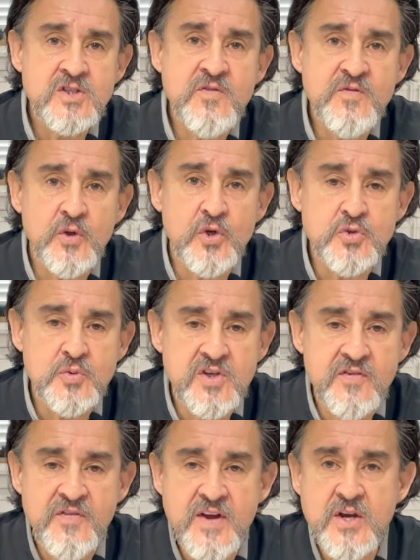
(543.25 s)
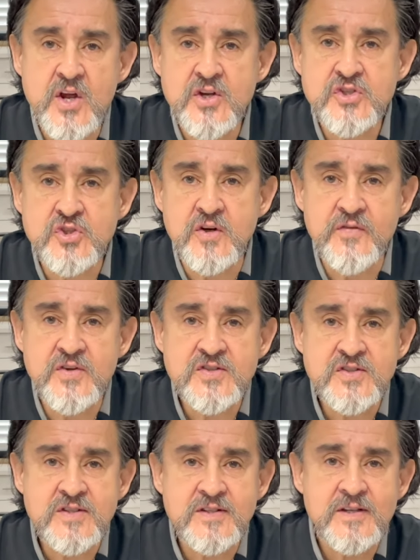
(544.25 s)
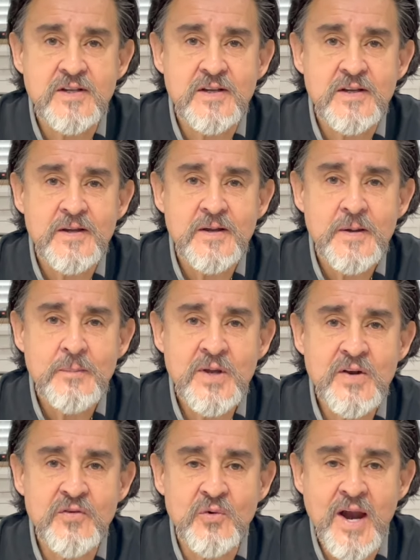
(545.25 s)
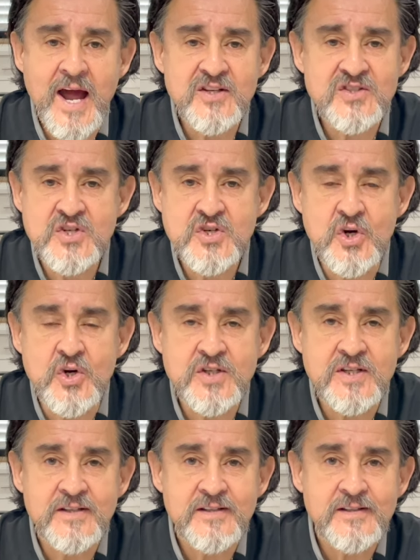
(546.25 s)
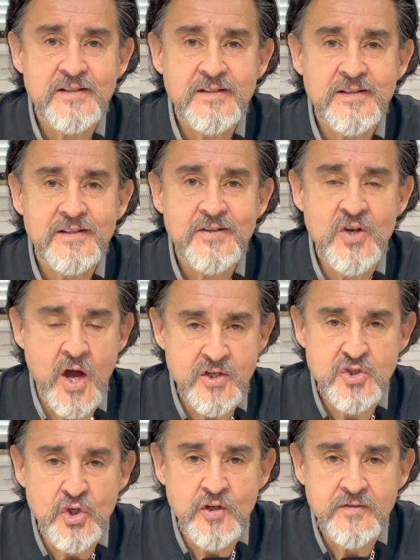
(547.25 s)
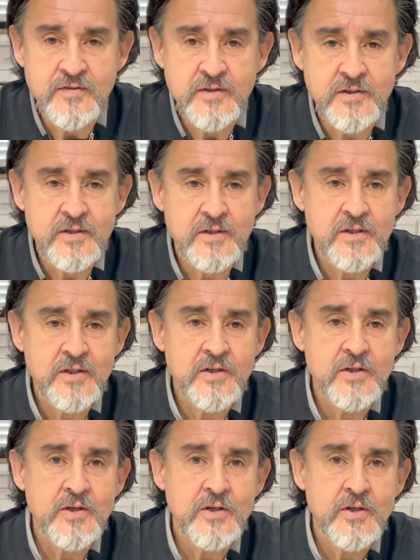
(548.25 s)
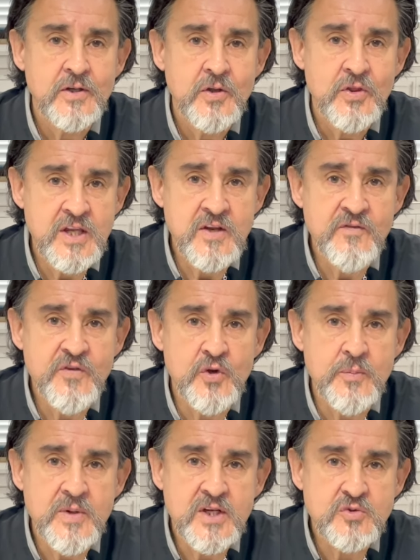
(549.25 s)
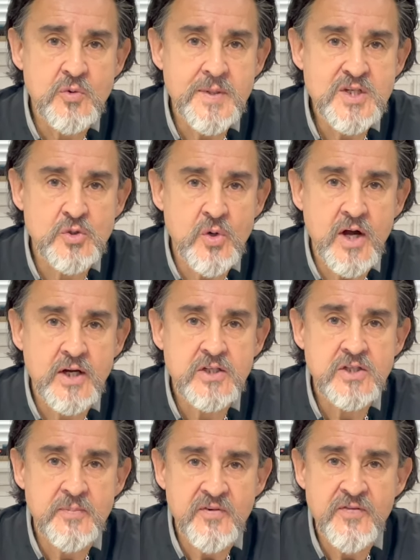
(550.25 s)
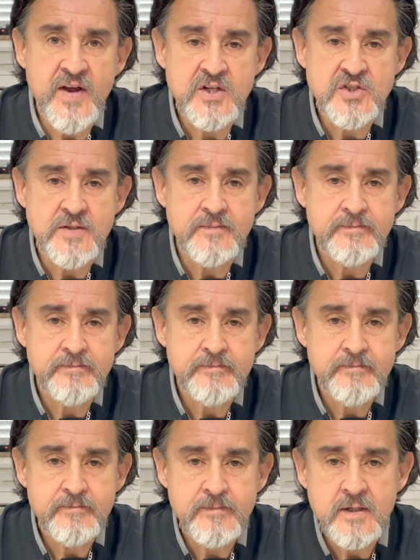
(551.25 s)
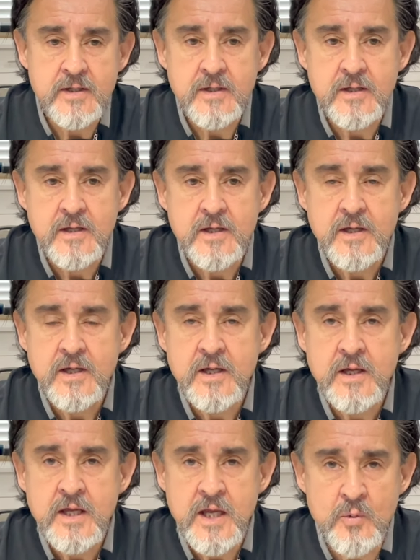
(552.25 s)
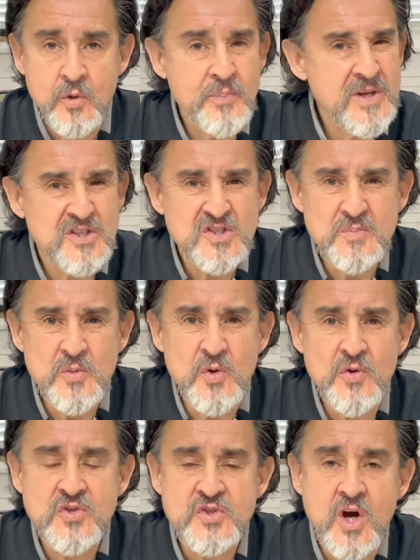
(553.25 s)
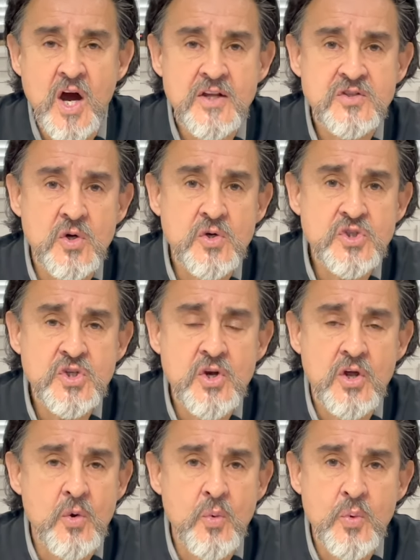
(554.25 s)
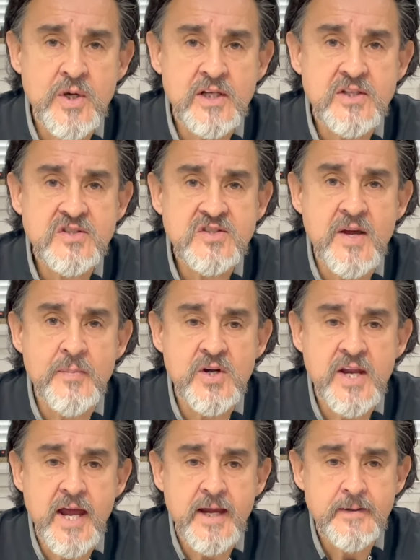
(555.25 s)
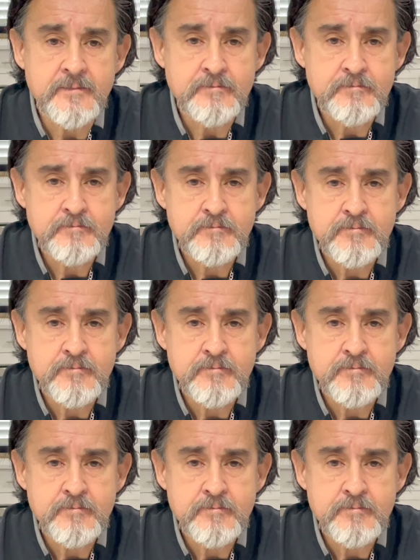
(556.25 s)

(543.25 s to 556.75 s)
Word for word: His infielders will defend on a surface made of grass and dirt not turf. The infield mix will be drugged to perfection. It will be as smooth as God's ocean on a windless summer day.